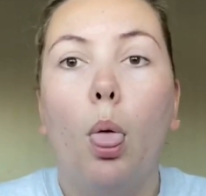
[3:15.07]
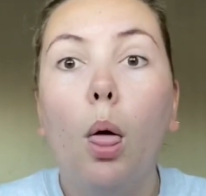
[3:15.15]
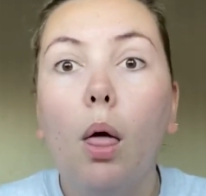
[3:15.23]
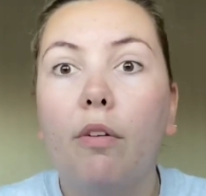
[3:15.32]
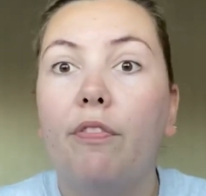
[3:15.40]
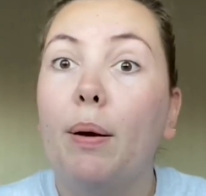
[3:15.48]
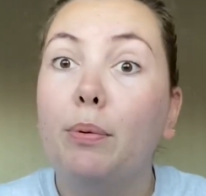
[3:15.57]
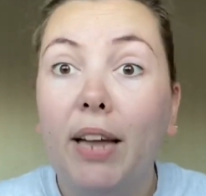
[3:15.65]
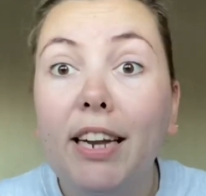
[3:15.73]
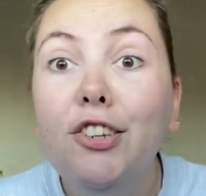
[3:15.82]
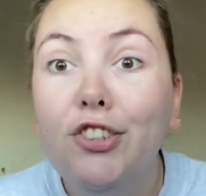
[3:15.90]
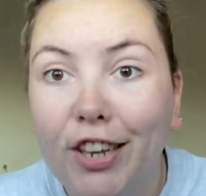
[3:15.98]

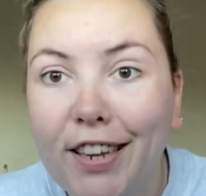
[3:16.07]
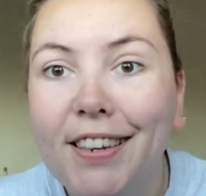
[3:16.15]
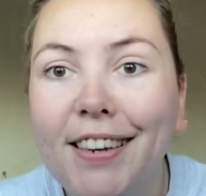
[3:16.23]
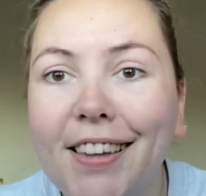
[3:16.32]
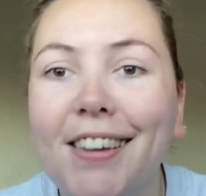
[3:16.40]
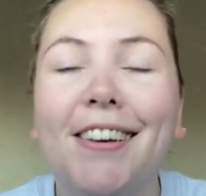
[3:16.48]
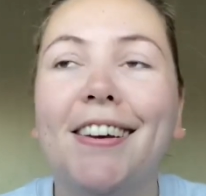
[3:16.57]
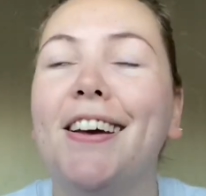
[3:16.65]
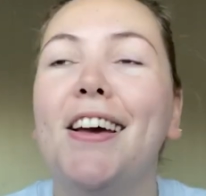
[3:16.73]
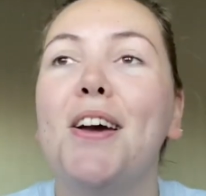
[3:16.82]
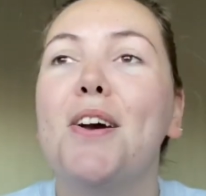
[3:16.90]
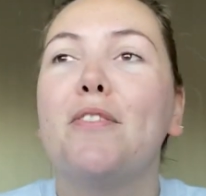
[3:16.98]
foundation
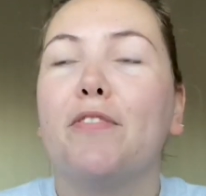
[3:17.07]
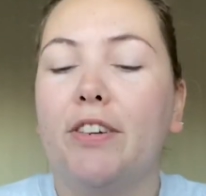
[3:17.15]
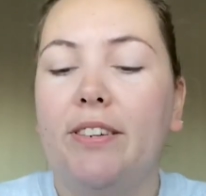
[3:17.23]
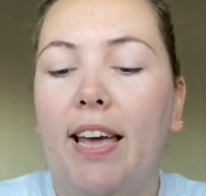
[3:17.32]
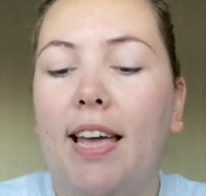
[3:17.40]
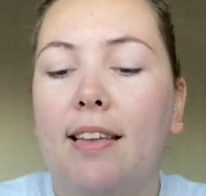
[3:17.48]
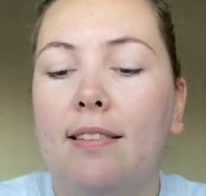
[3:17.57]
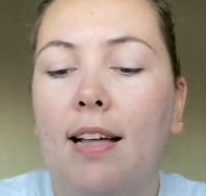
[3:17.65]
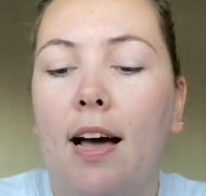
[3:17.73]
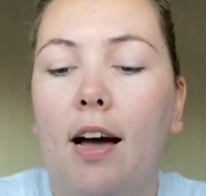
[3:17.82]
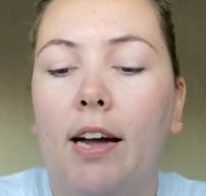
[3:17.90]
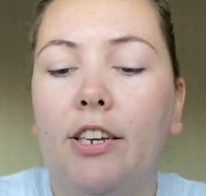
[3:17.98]
for days
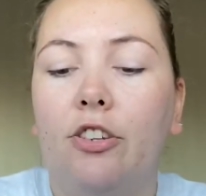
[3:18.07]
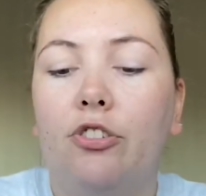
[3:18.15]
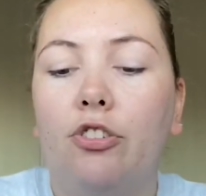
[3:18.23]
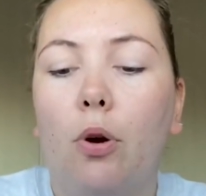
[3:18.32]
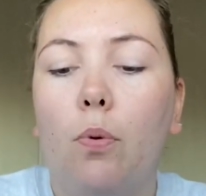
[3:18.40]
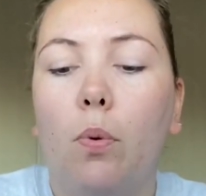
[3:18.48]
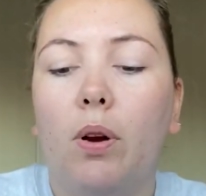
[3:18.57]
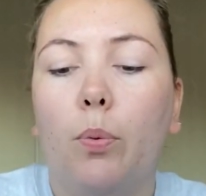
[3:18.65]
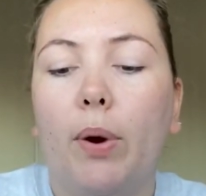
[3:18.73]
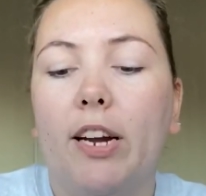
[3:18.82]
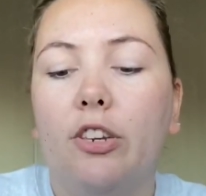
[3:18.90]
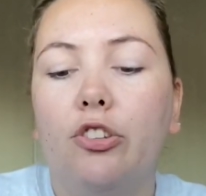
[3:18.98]
that I don't want to
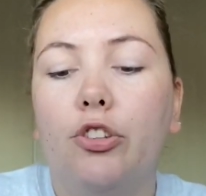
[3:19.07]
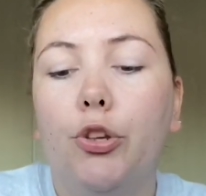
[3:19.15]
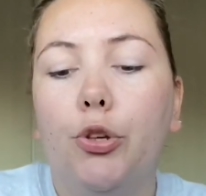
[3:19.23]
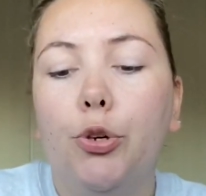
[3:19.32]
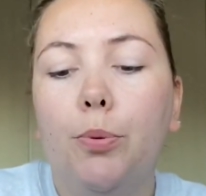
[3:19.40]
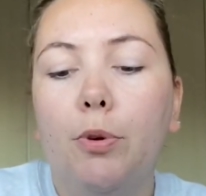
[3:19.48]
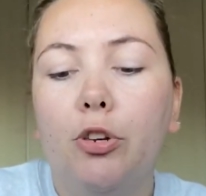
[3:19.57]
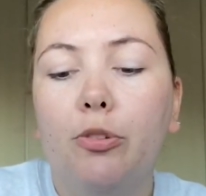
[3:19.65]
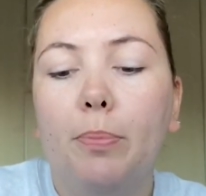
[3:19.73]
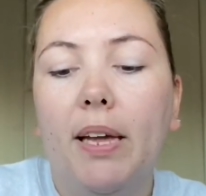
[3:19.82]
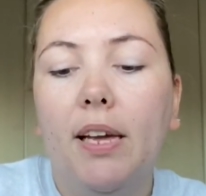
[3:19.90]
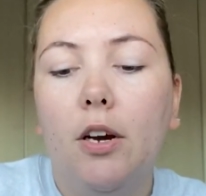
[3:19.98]
wear too much
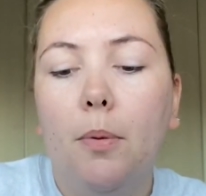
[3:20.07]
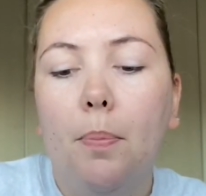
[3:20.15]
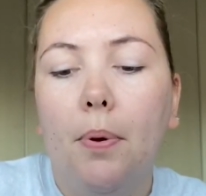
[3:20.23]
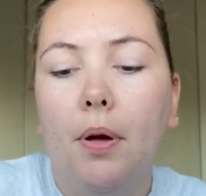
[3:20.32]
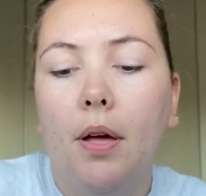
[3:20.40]
makeup.